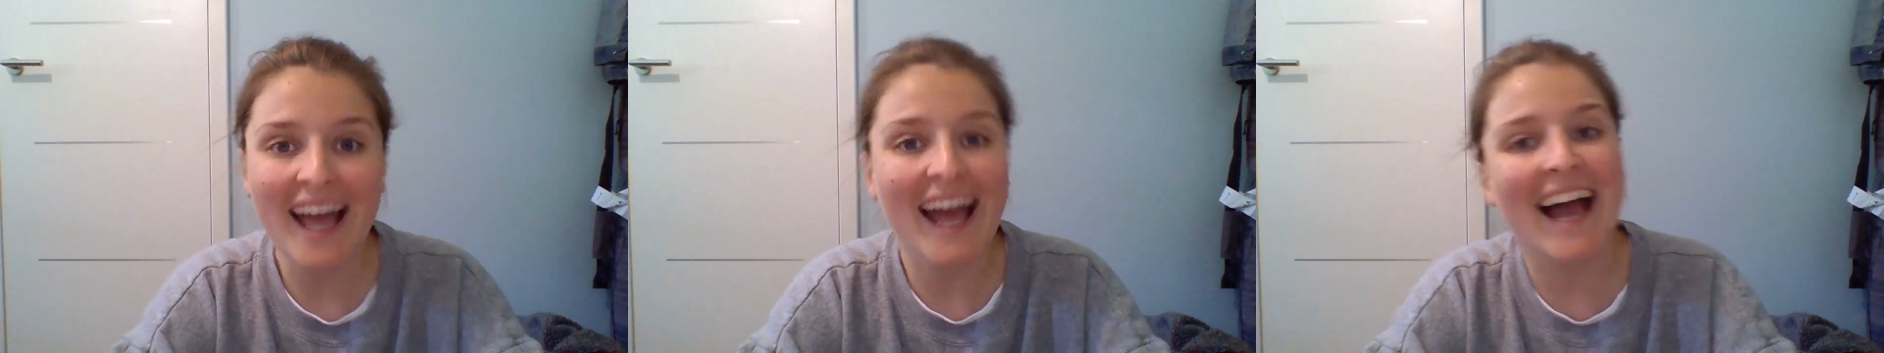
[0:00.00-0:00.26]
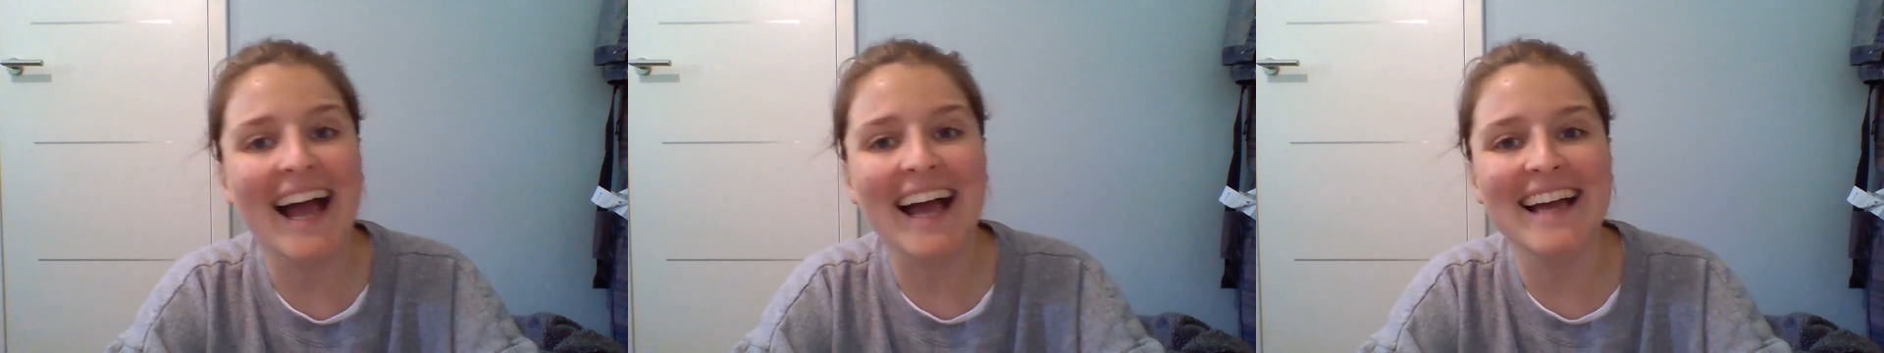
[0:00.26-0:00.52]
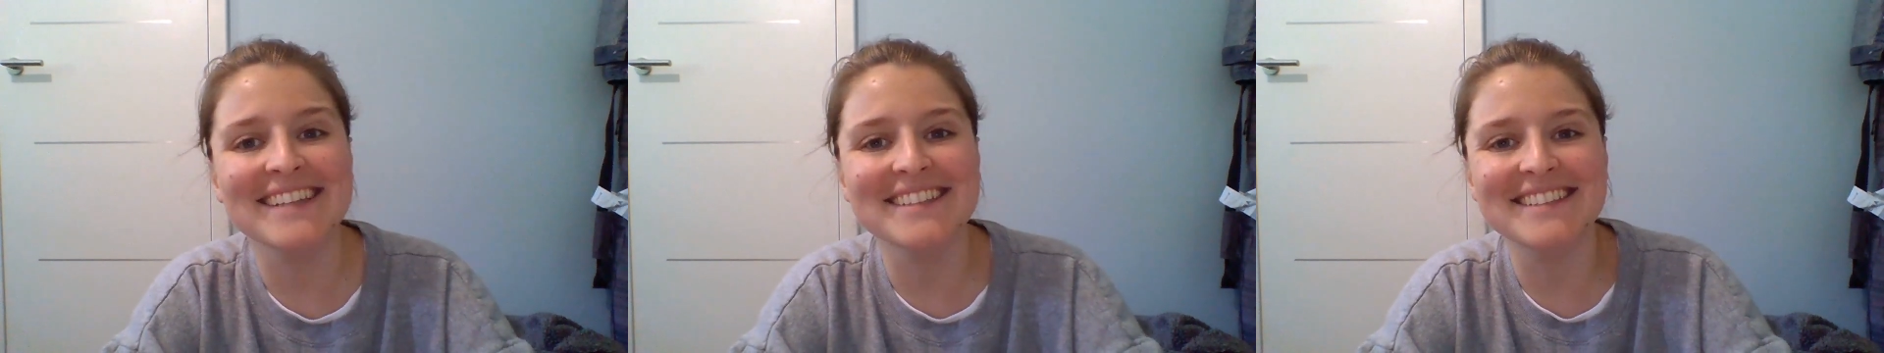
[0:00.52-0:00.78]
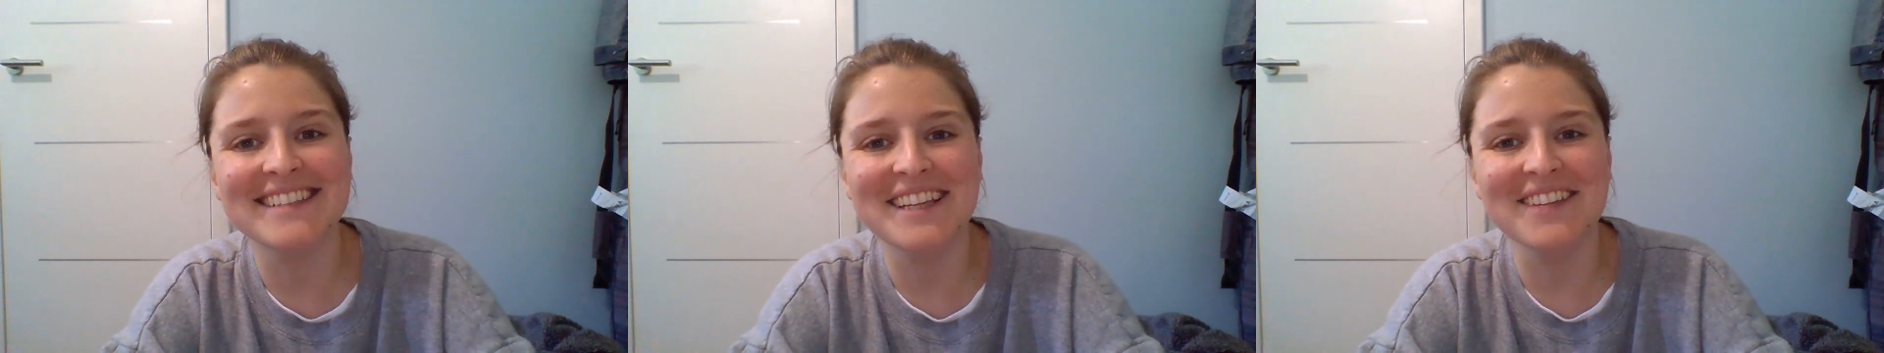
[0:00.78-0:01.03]

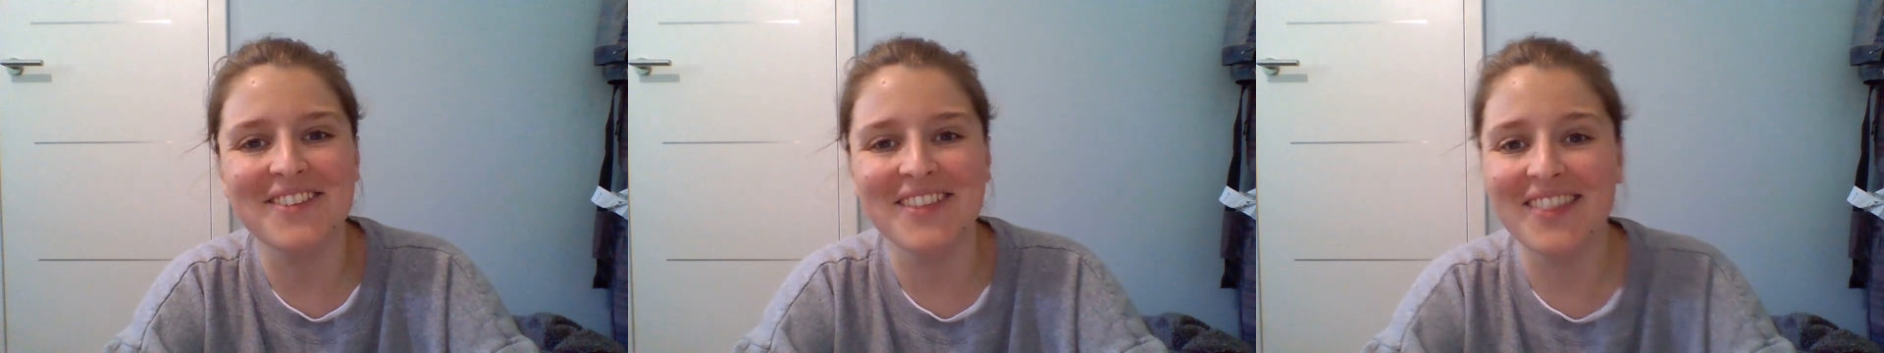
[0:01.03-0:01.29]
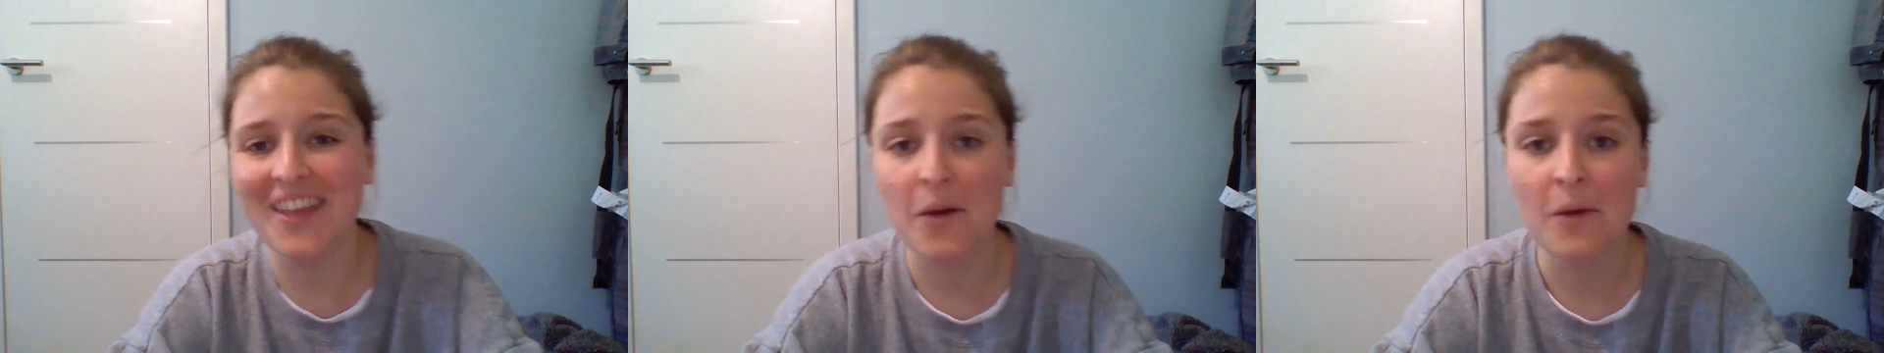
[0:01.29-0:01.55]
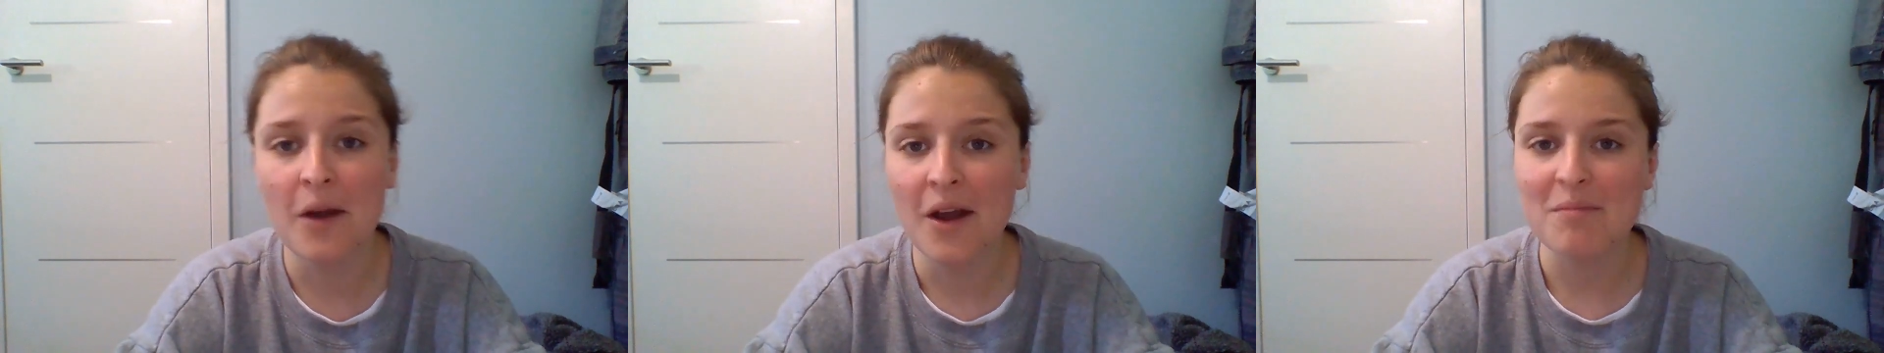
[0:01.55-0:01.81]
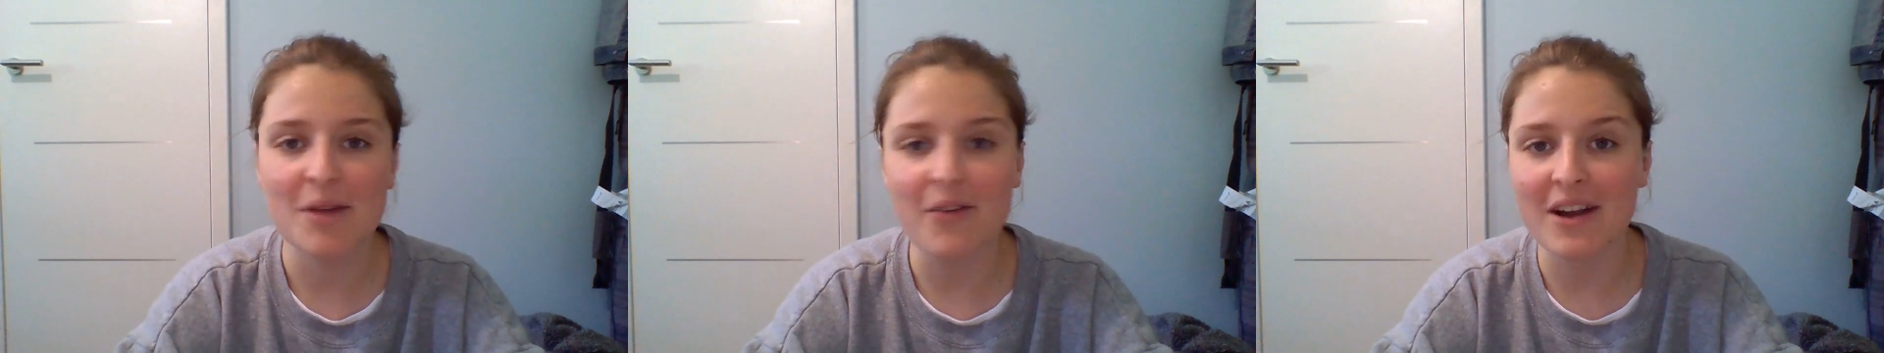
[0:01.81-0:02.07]
and even though
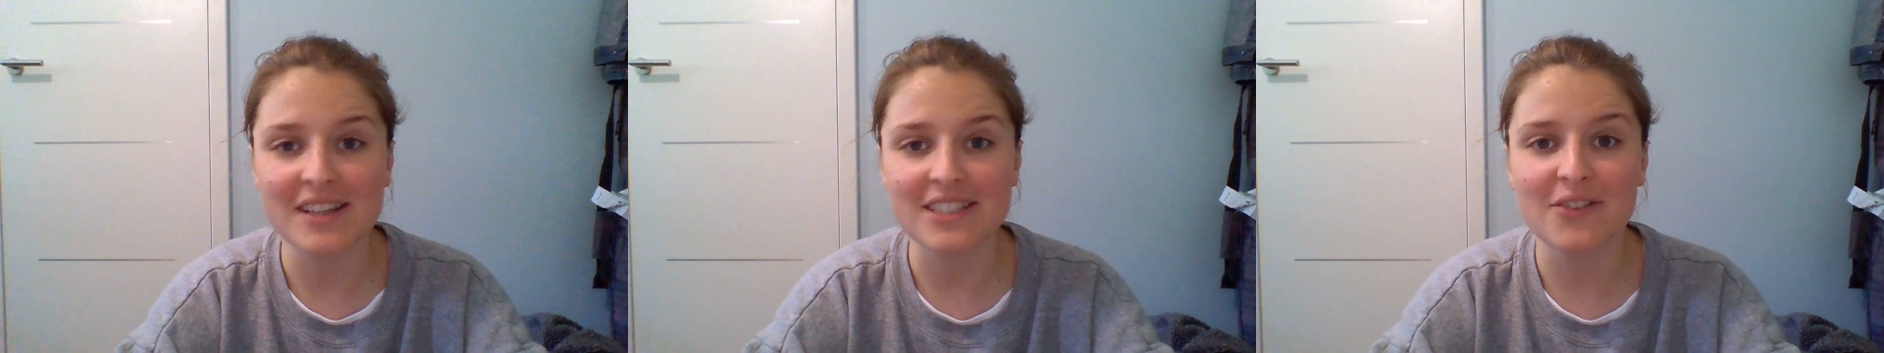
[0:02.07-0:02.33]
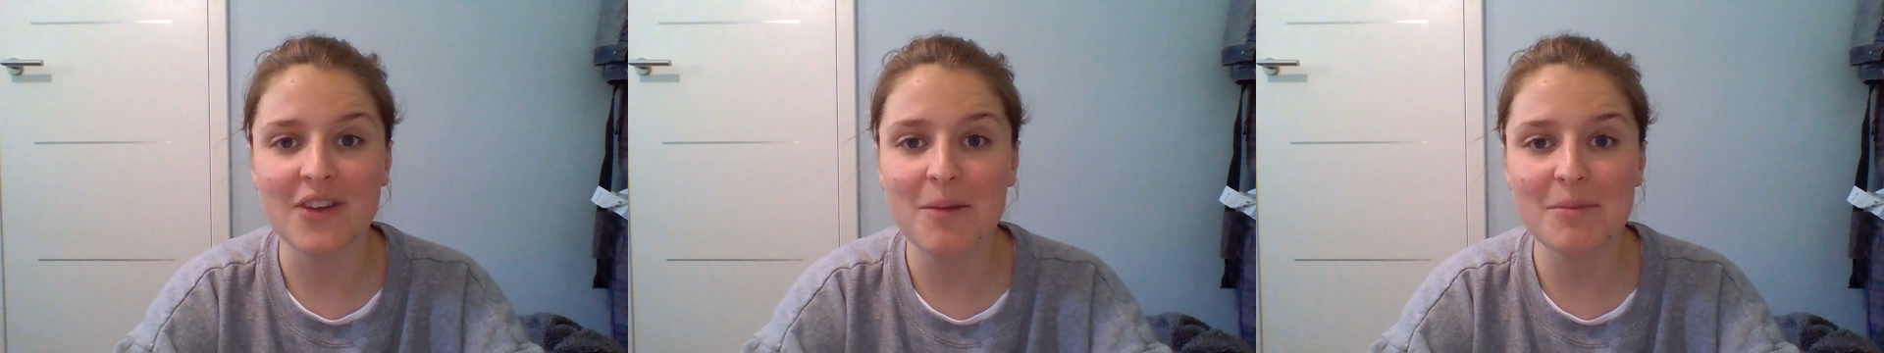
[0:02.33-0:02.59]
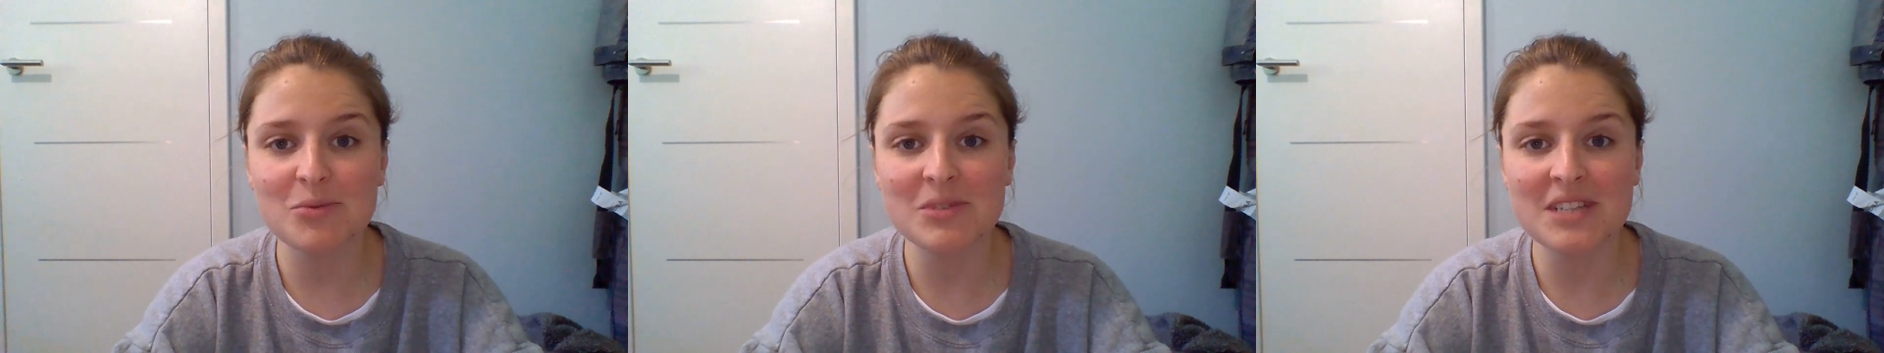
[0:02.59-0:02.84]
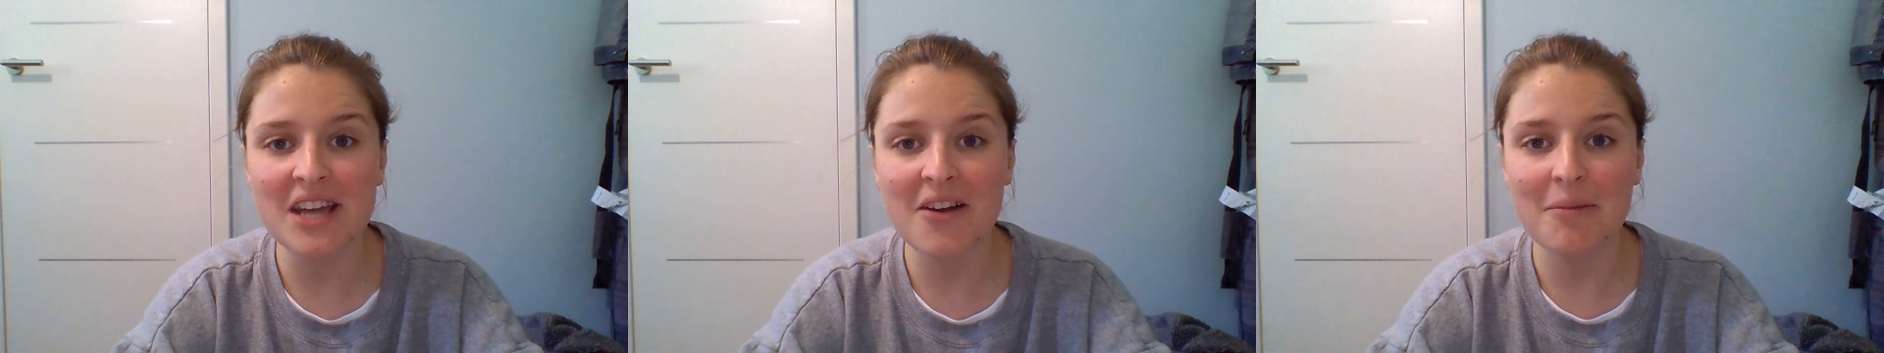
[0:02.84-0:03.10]
my writing of numbers was
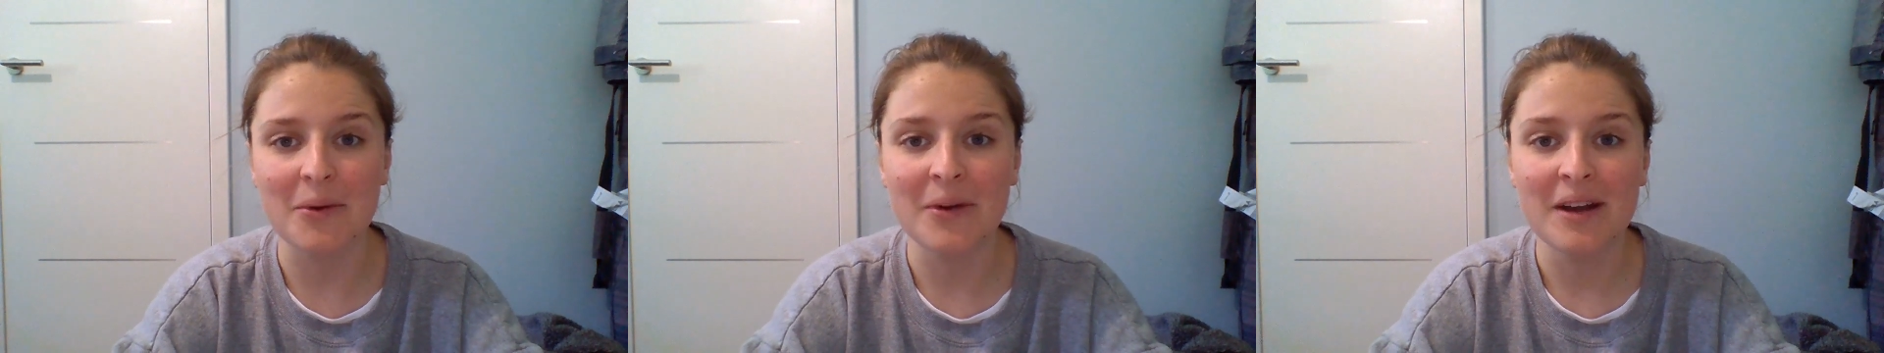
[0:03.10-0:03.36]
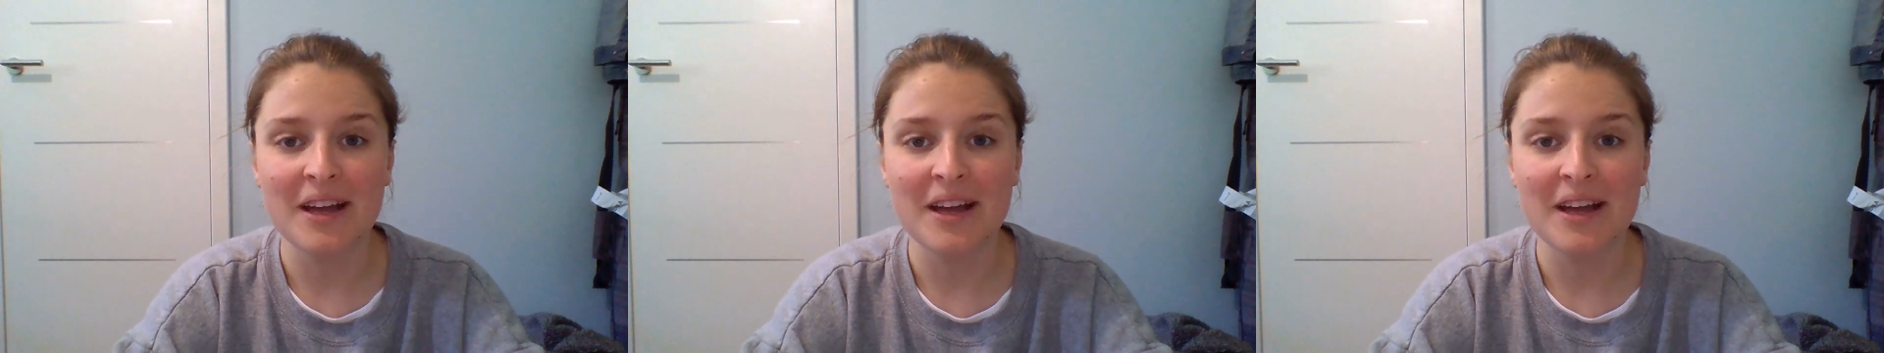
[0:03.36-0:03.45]
terrible.